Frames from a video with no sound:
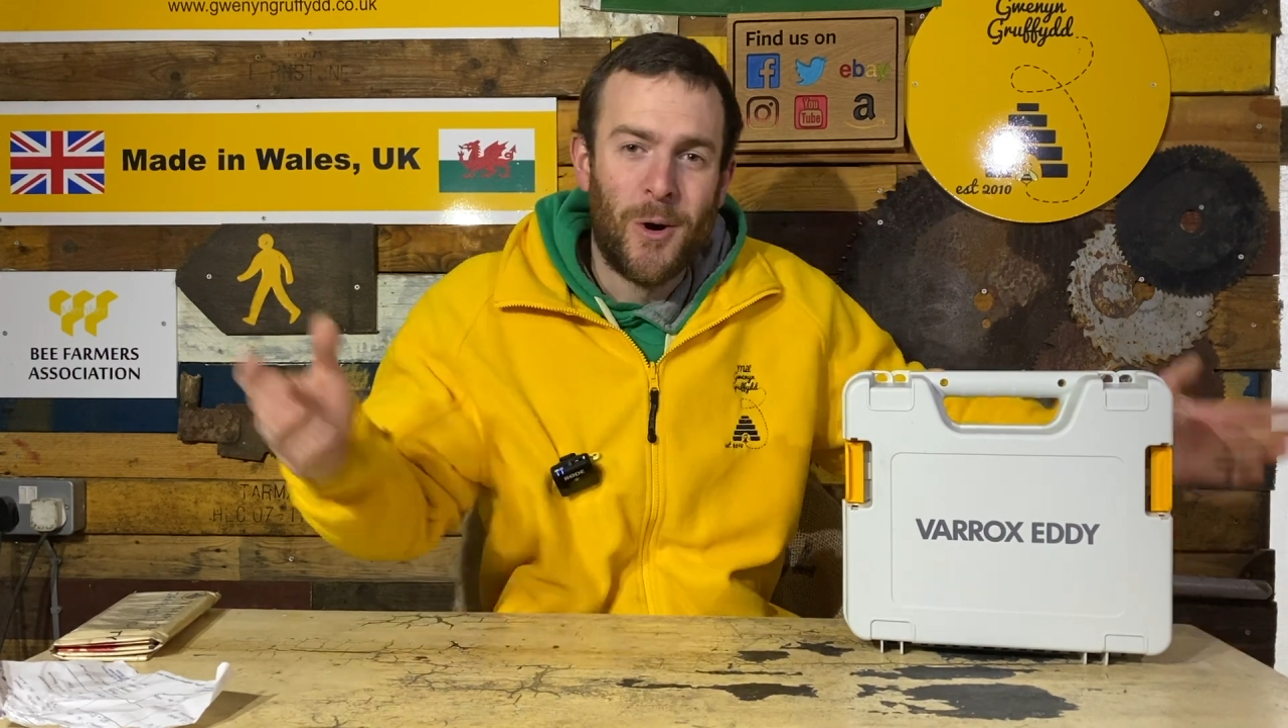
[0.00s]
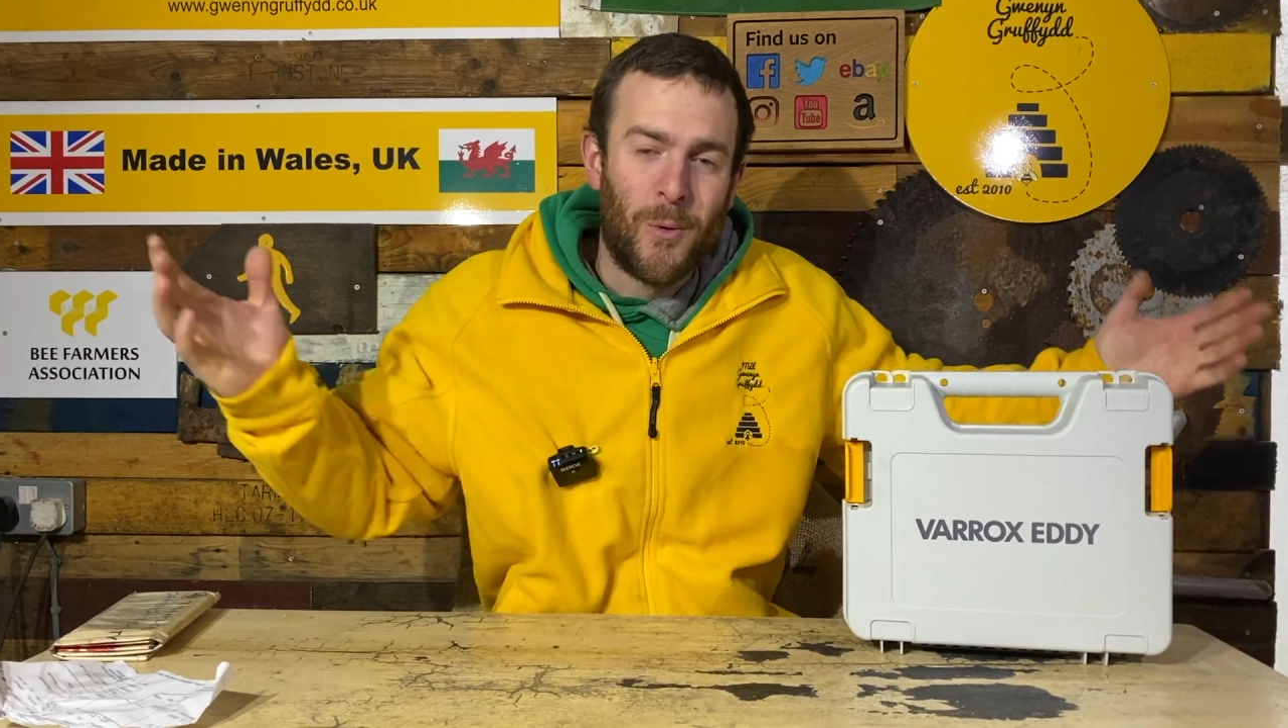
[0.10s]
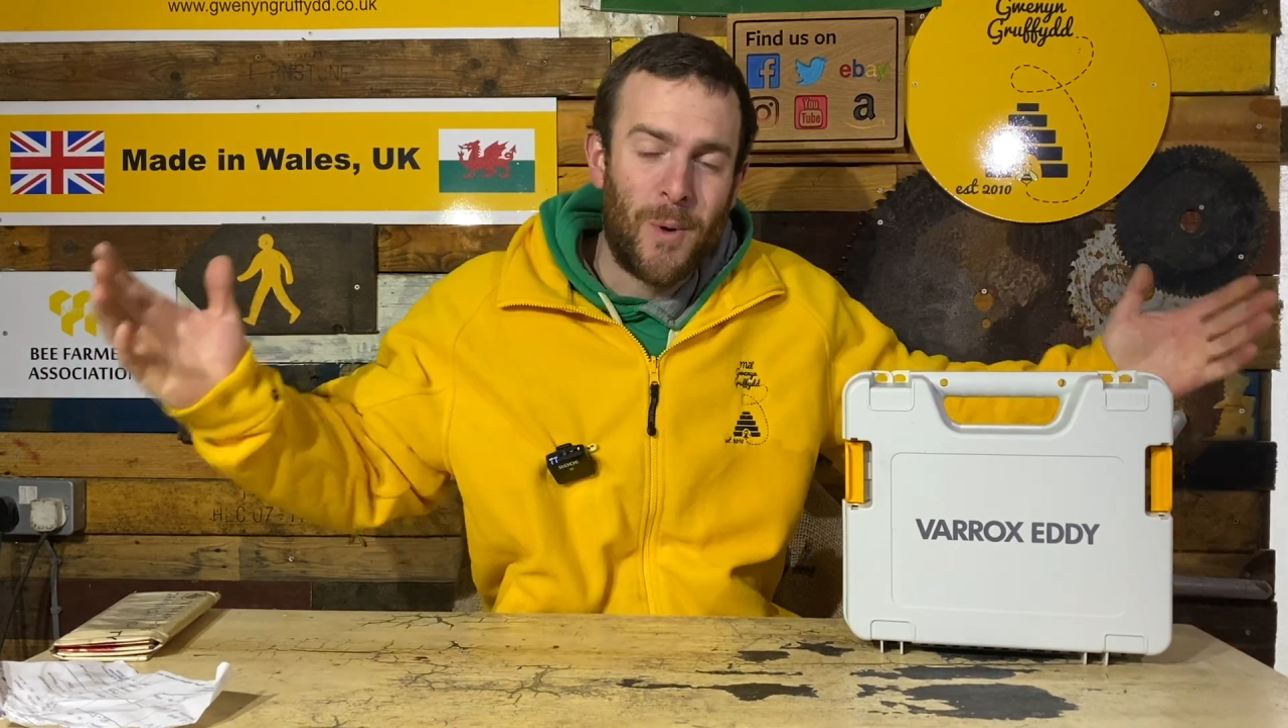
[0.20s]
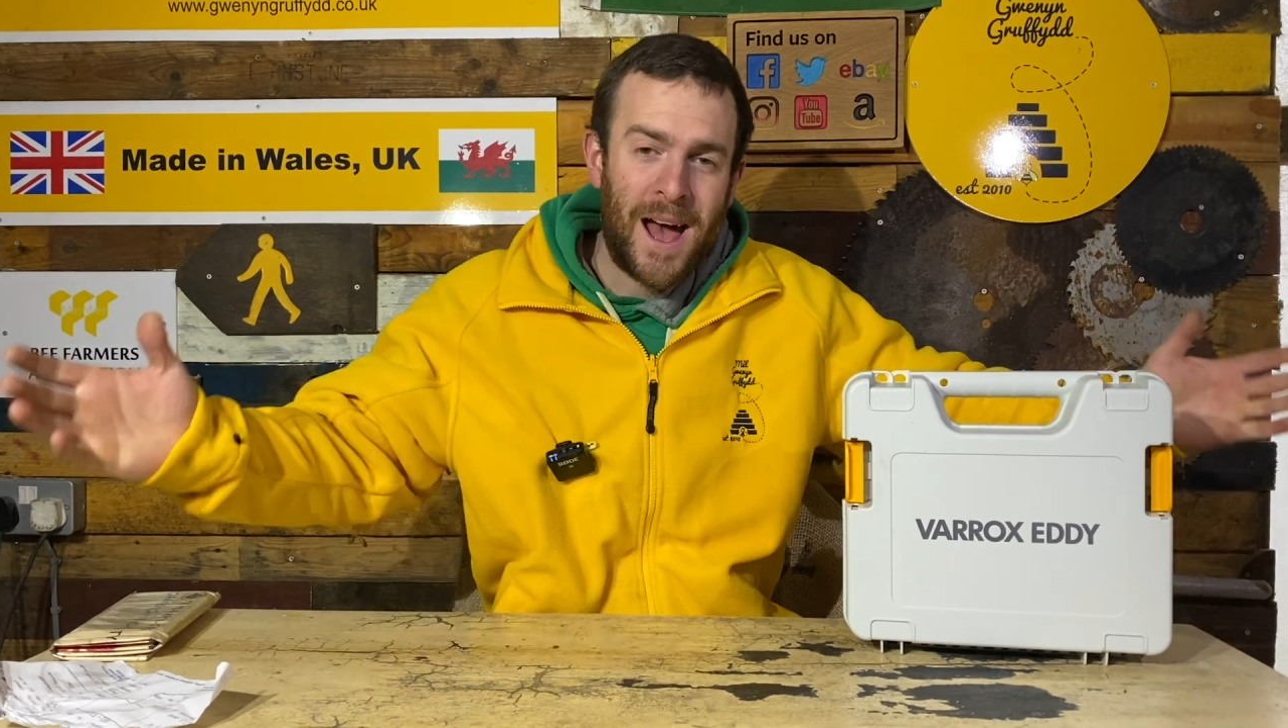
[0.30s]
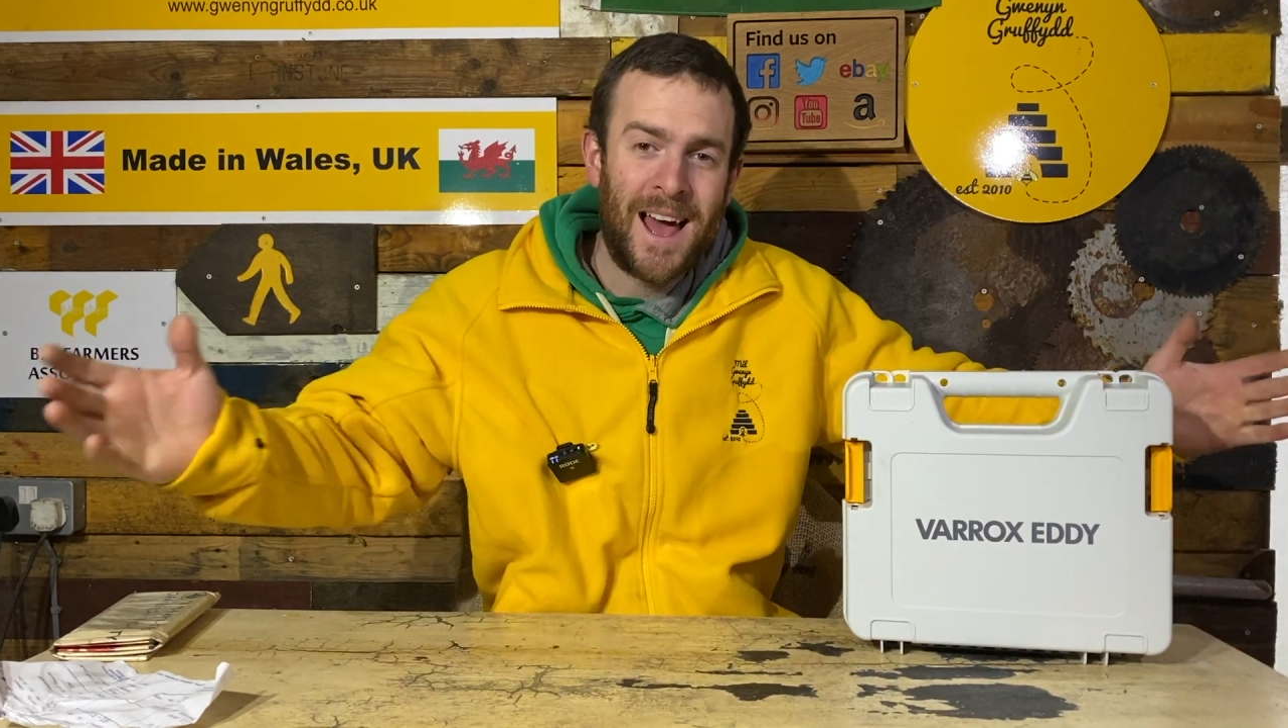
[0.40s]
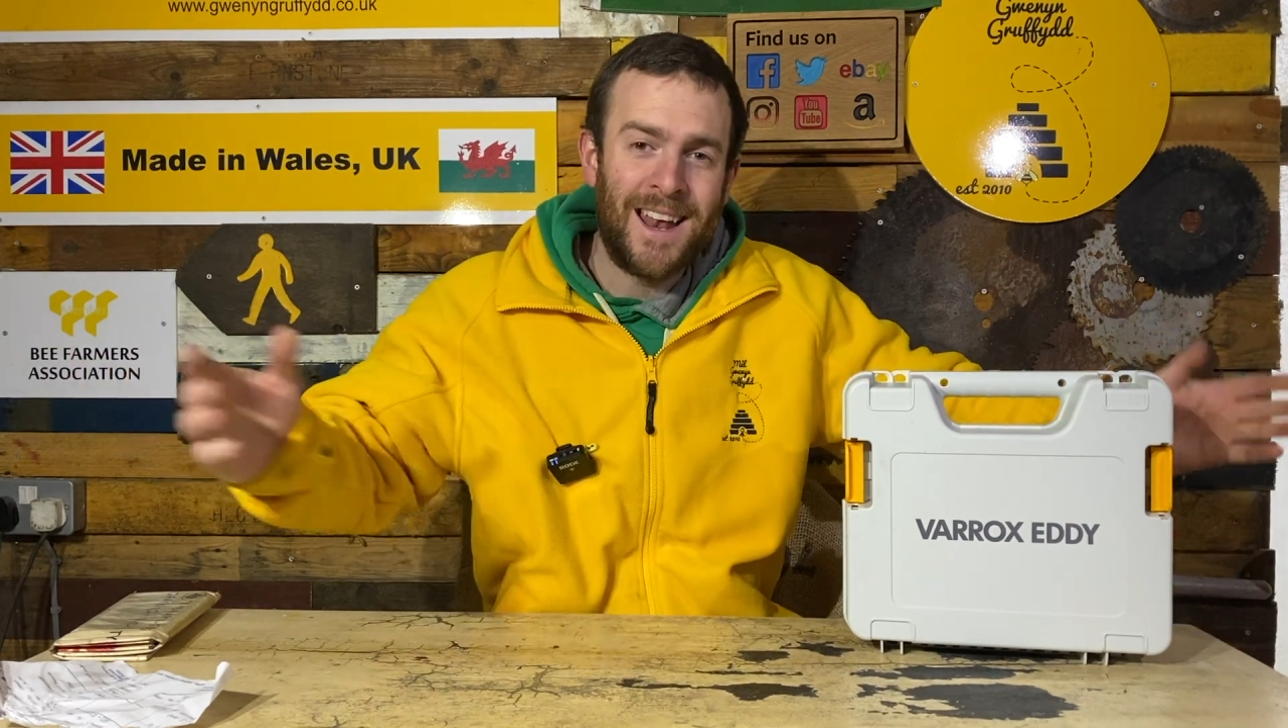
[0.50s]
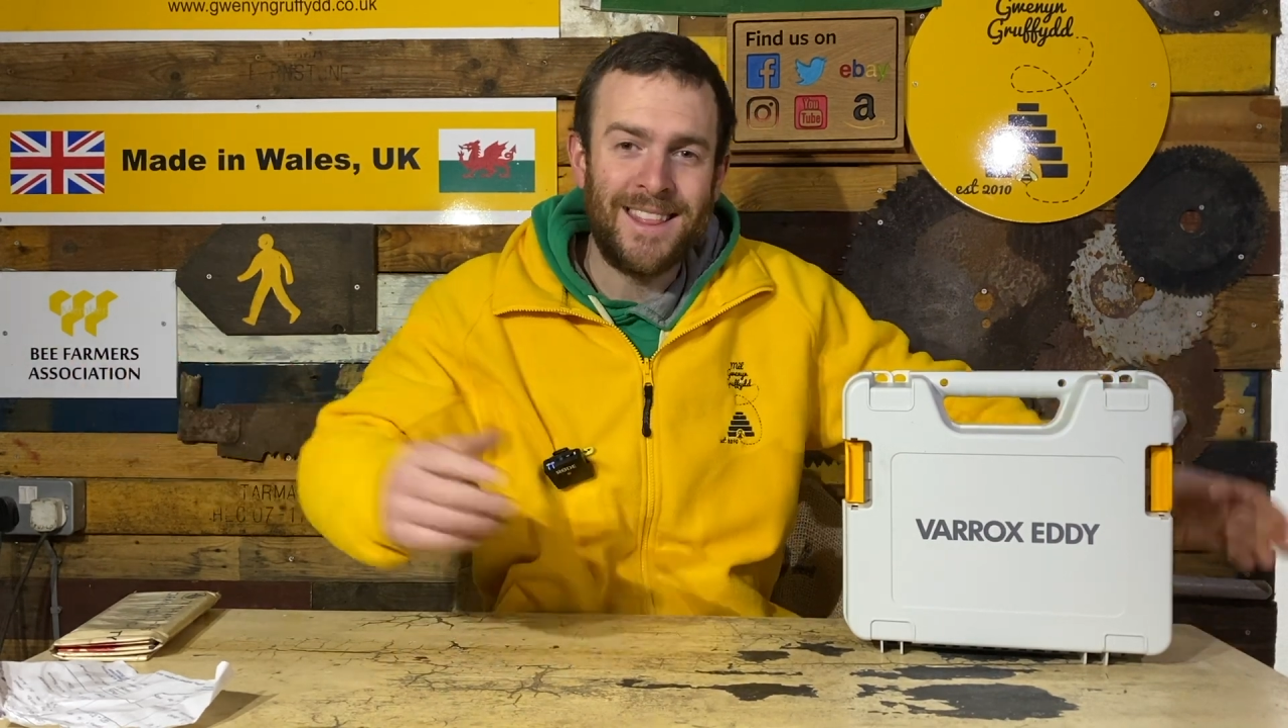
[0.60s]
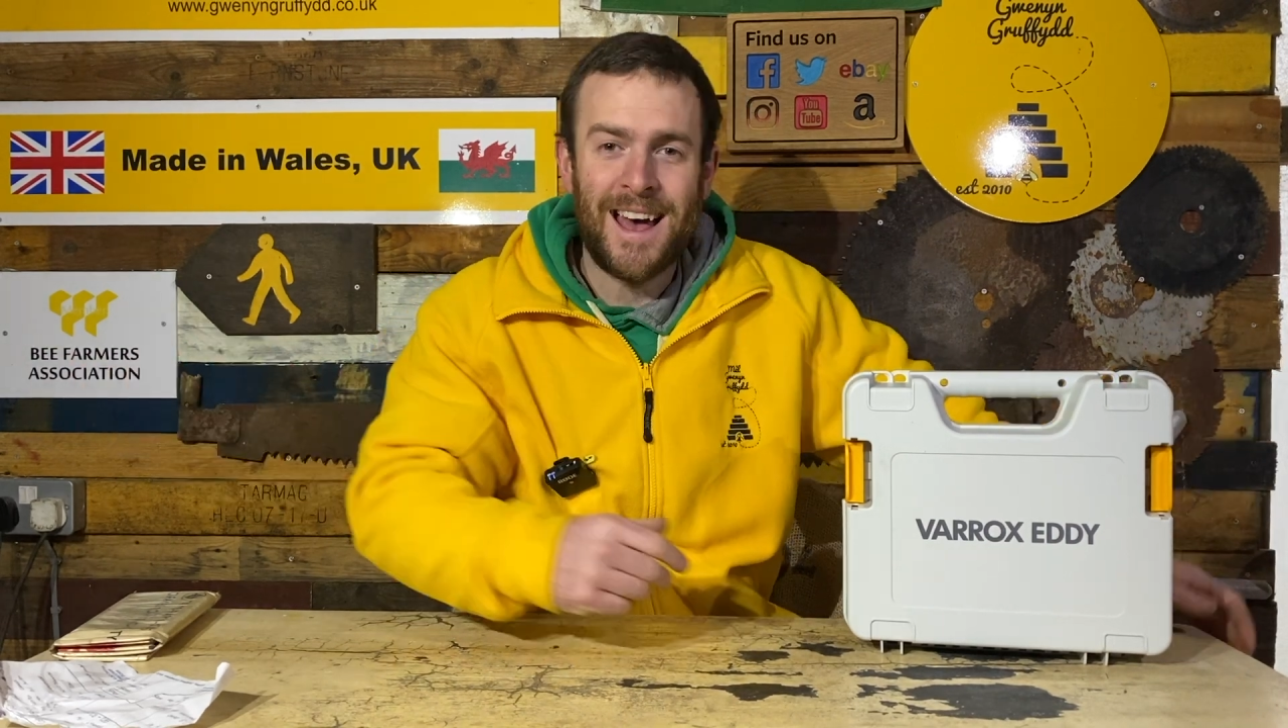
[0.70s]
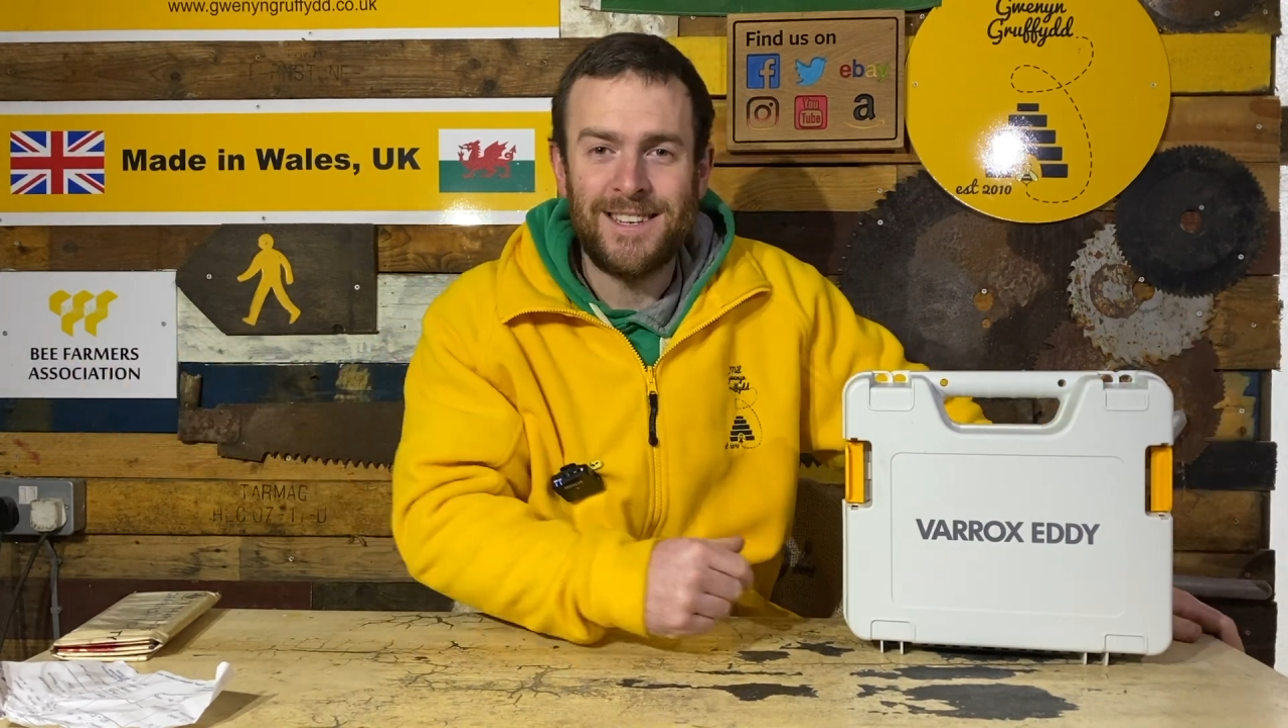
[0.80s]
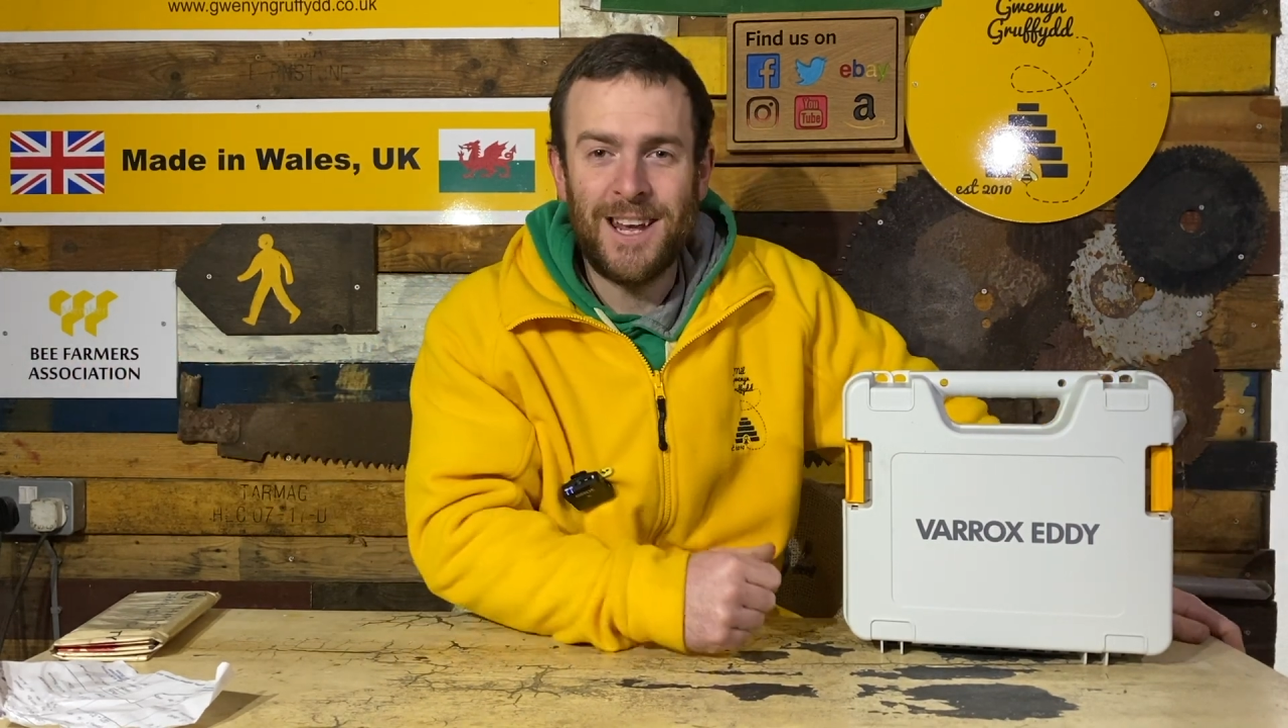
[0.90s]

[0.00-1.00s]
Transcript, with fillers: Well, that's